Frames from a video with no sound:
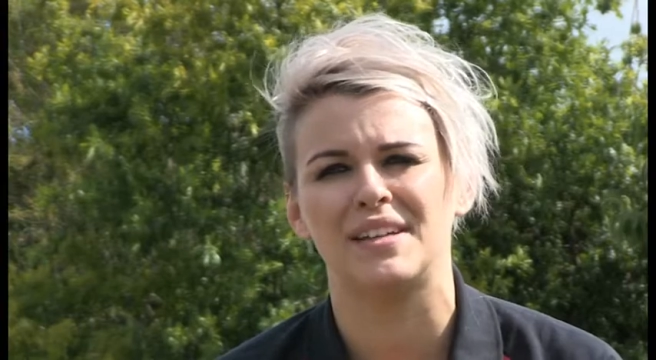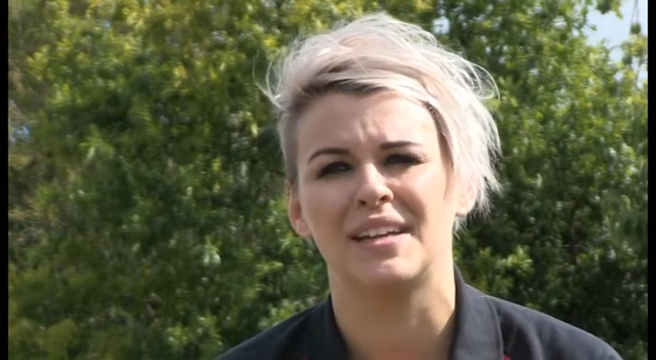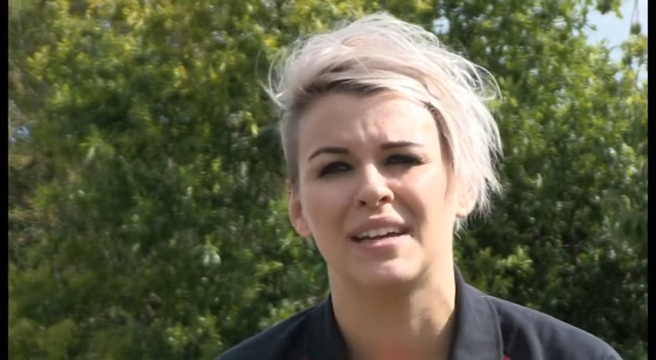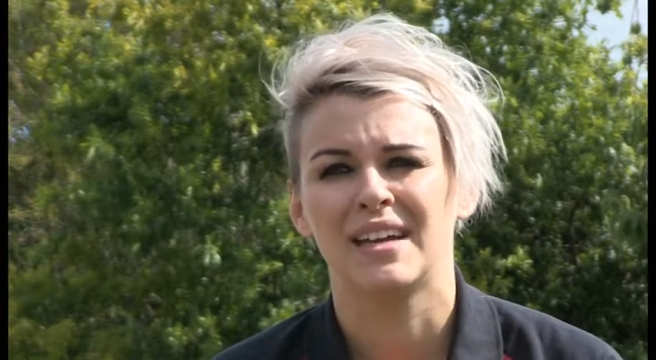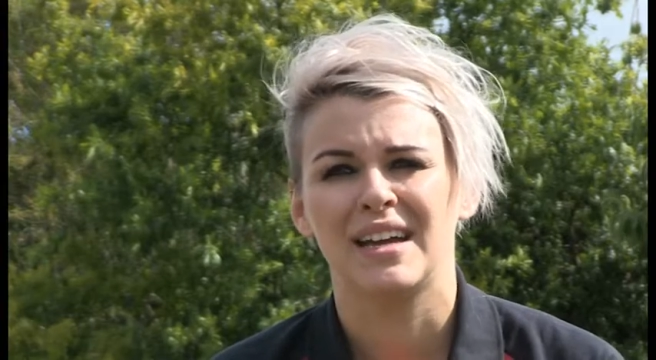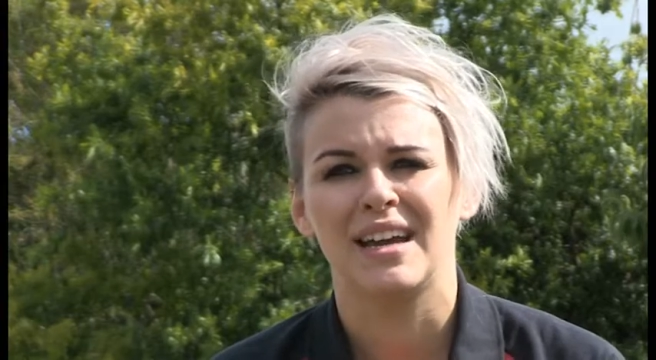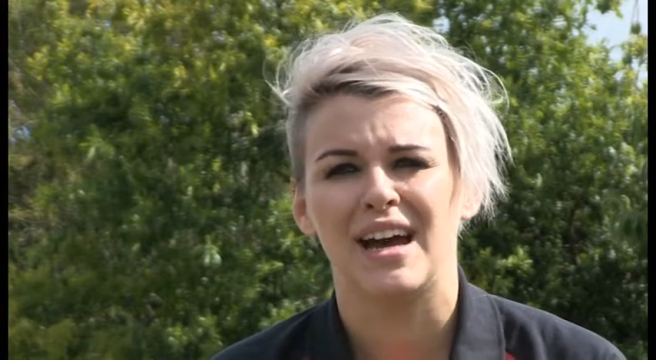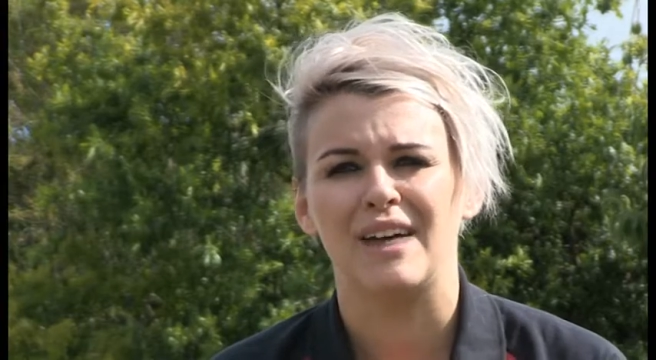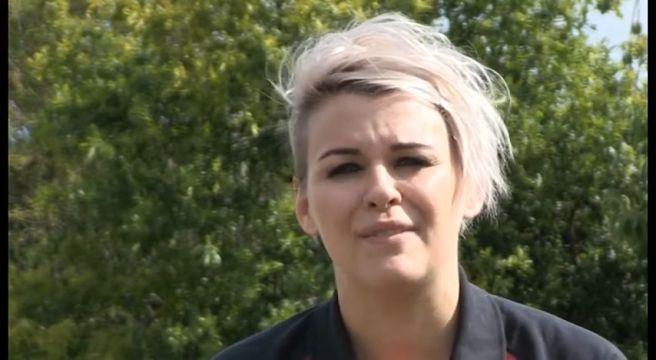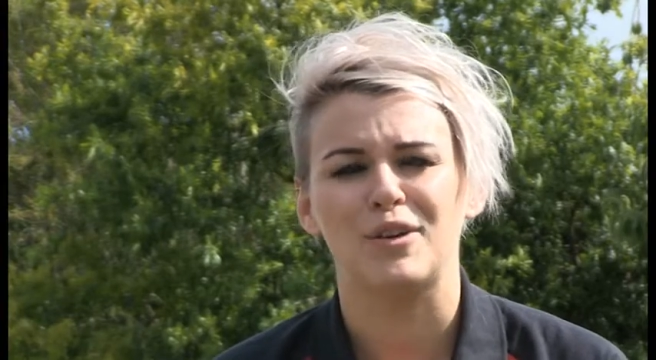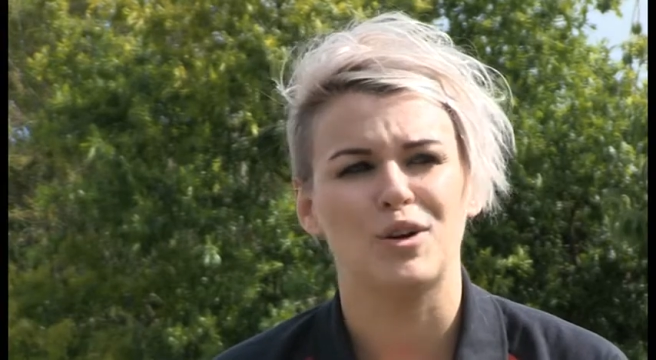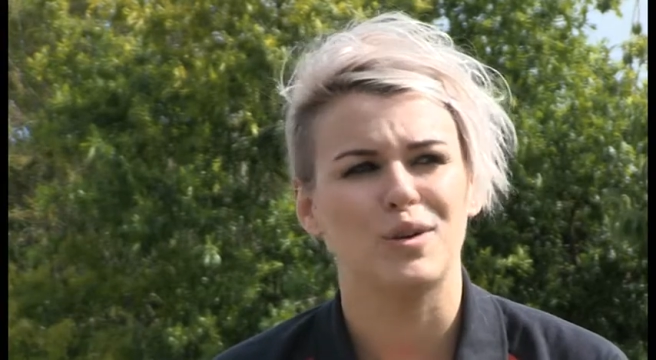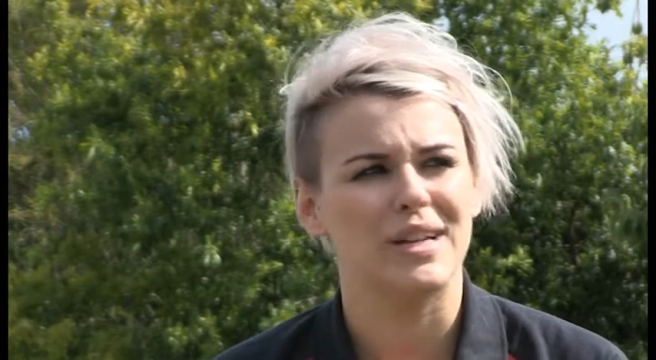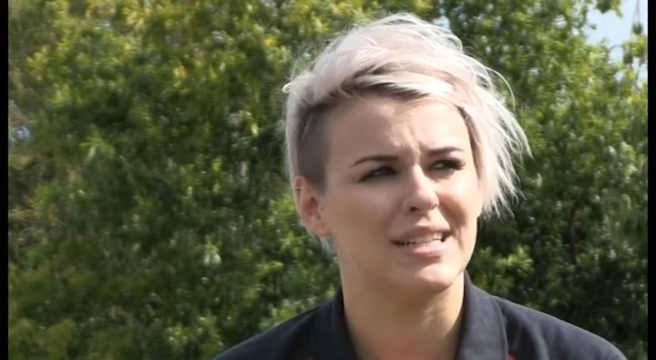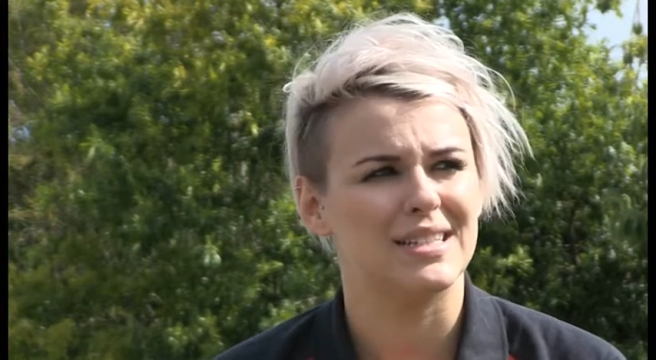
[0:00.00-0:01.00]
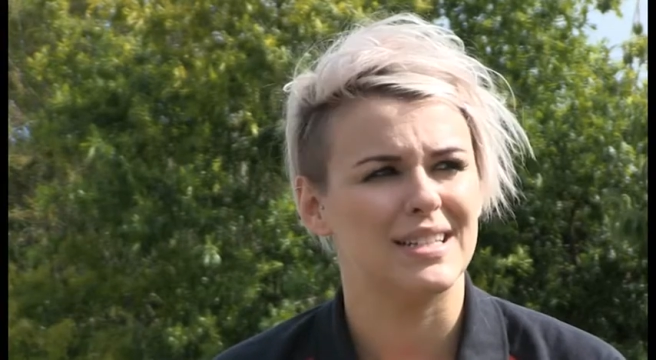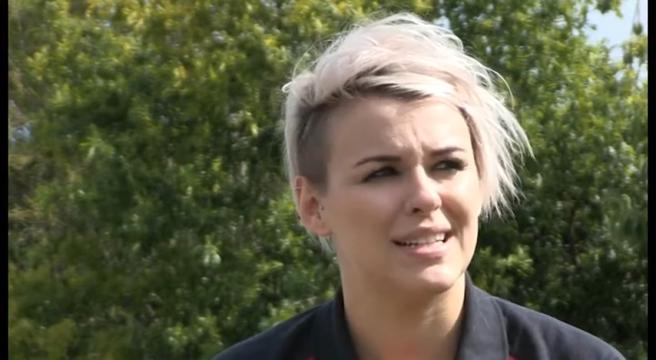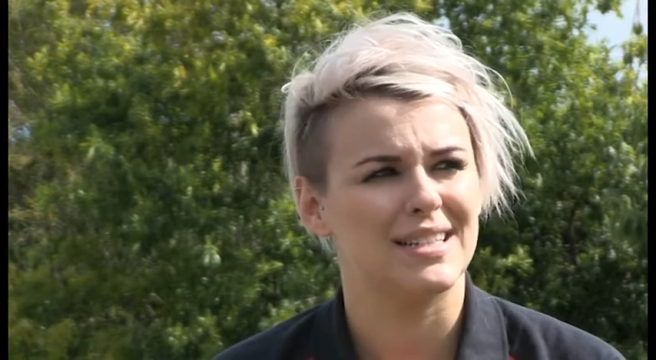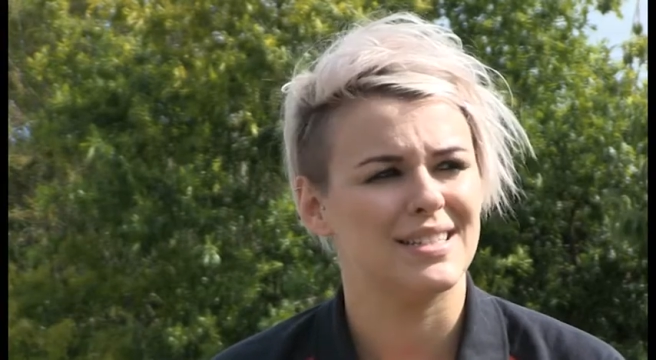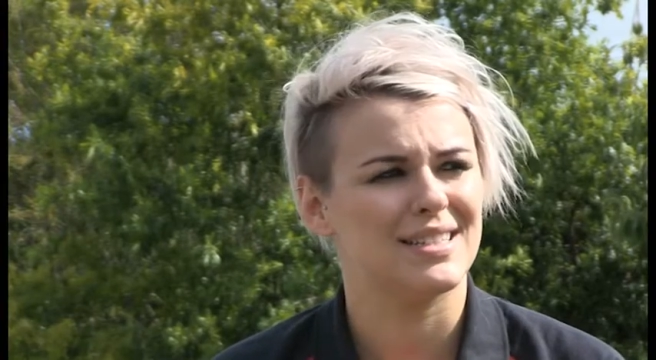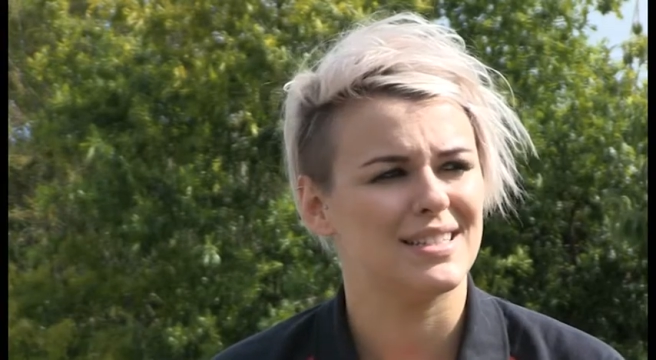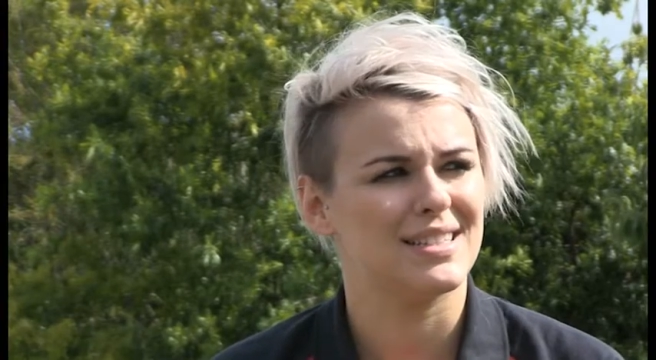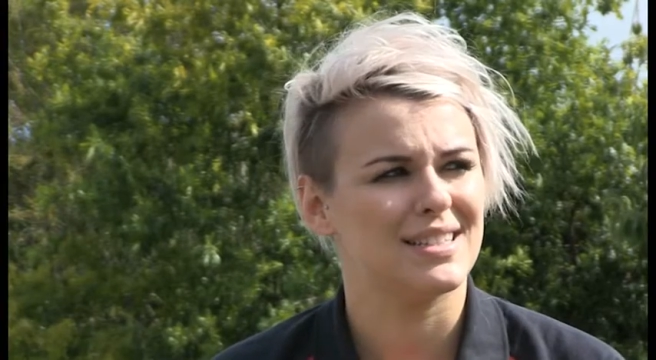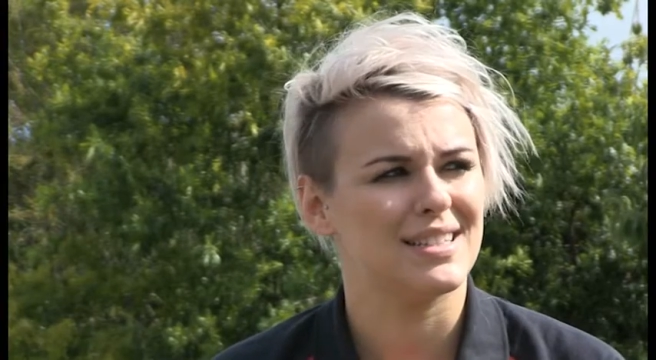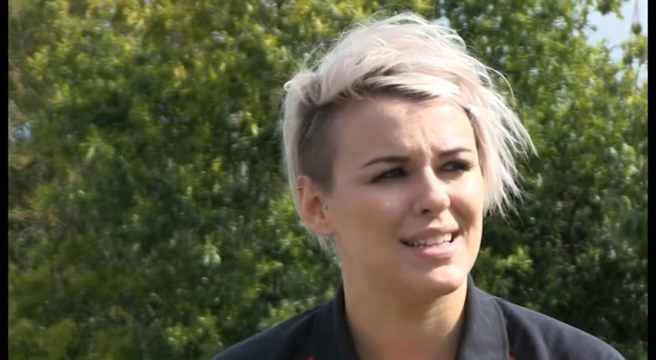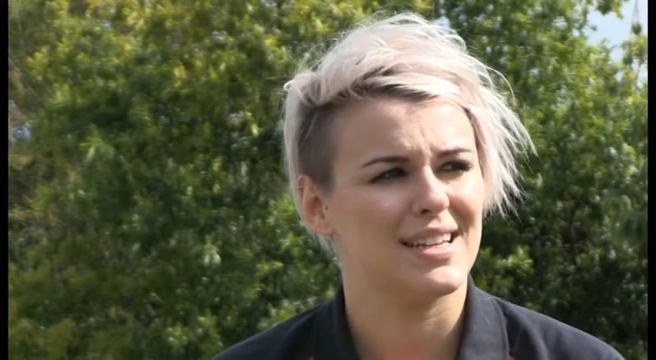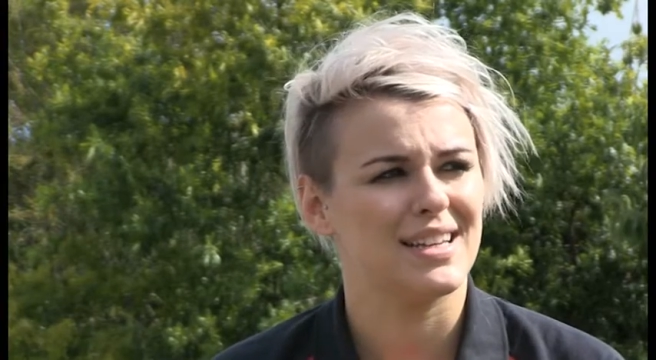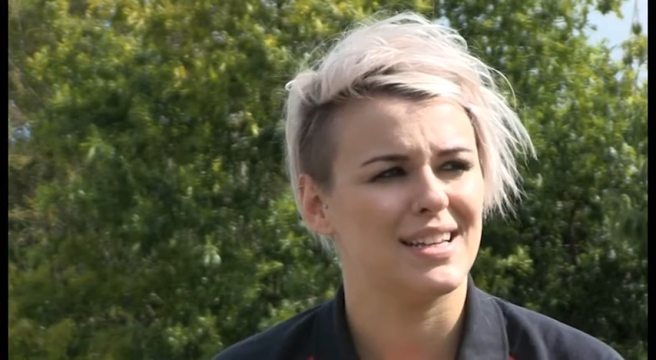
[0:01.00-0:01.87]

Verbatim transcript: And I've always it's